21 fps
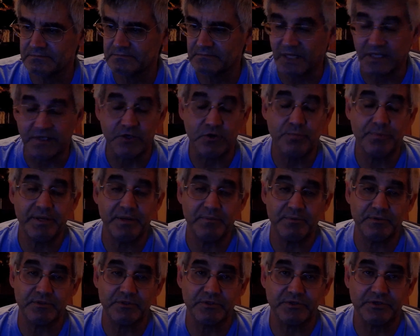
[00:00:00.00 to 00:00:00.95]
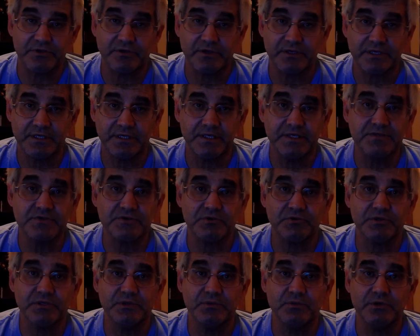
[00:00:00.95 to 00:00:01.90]
I know people are going to
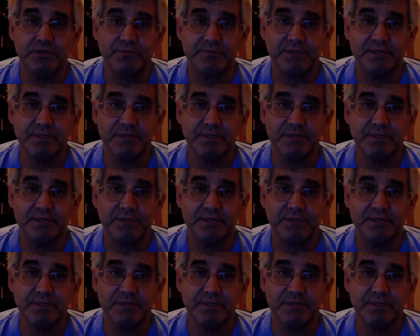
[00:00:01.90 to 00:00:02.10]
disagree with